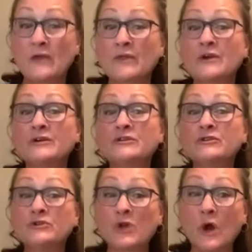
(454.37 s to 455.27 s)
There is
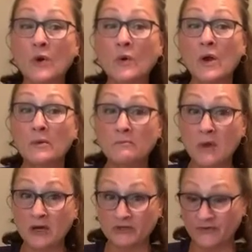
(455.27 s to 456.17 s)
so
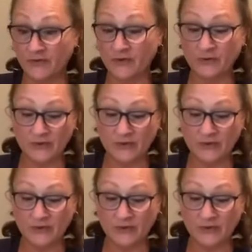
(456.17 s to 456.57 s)
much food.